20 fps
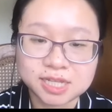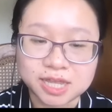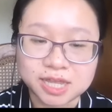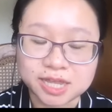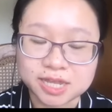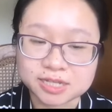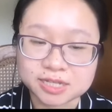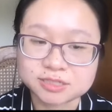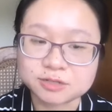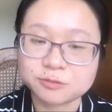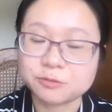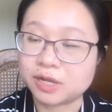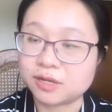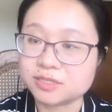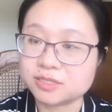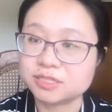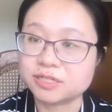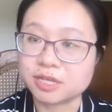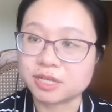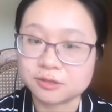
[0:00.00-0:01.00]
And we
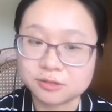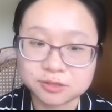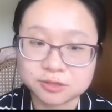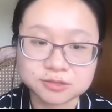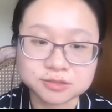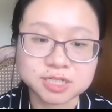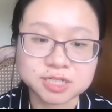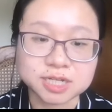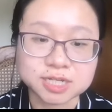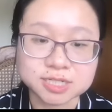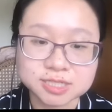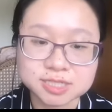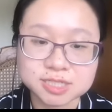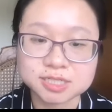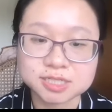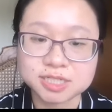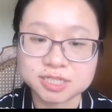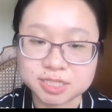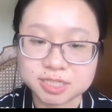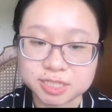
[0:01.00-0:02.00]
also include the
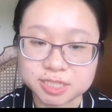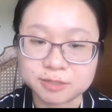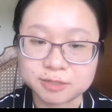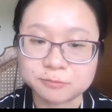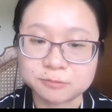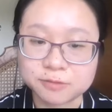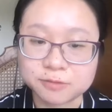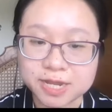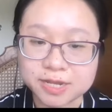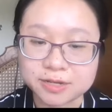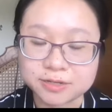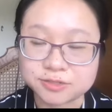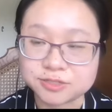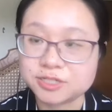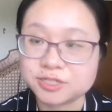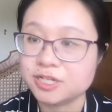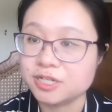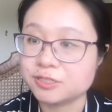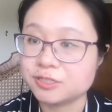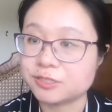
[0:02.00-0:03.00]
uncertainty
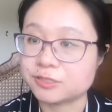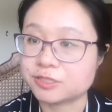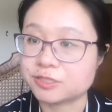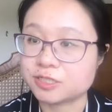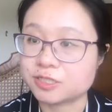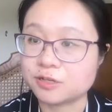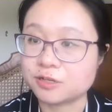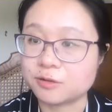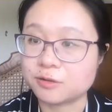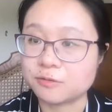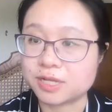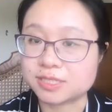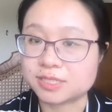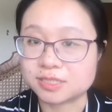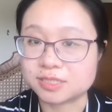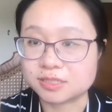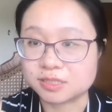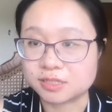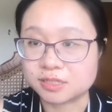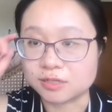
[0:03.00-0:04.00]
range to show
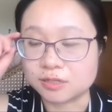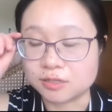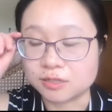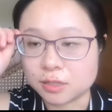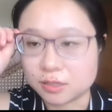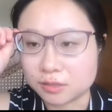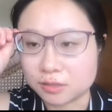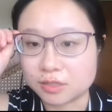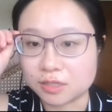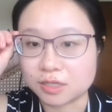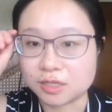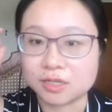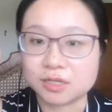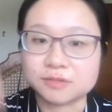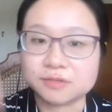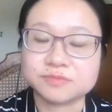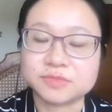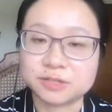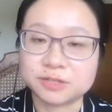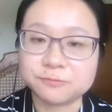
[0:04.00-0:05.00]
whether the
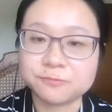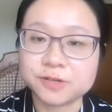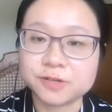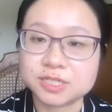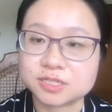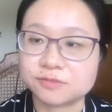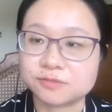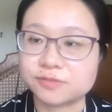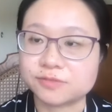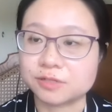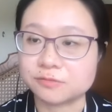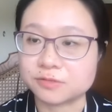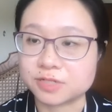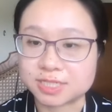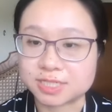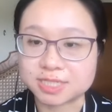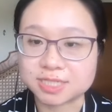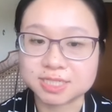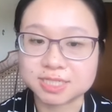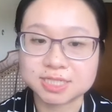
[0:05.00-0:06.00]
difference of the
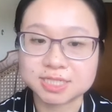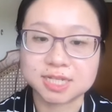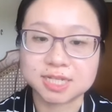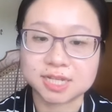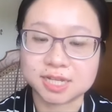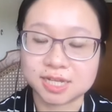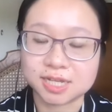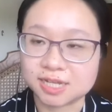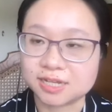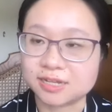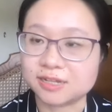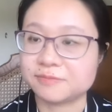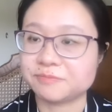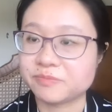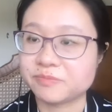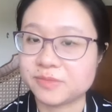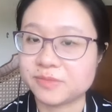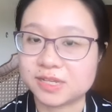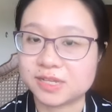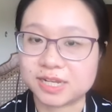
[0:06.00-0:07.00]
risks are
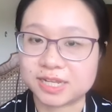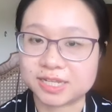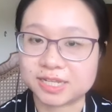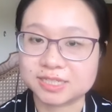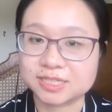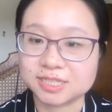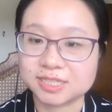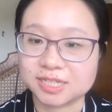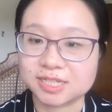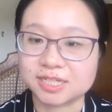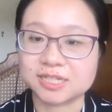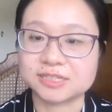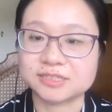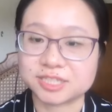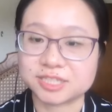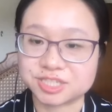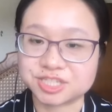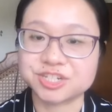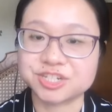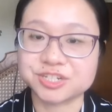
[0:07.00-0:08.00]

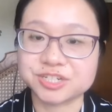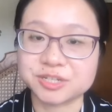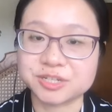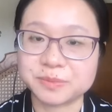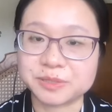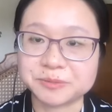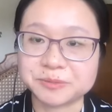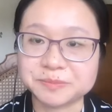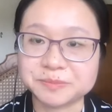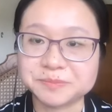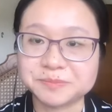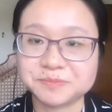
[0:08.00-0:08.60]
discernible.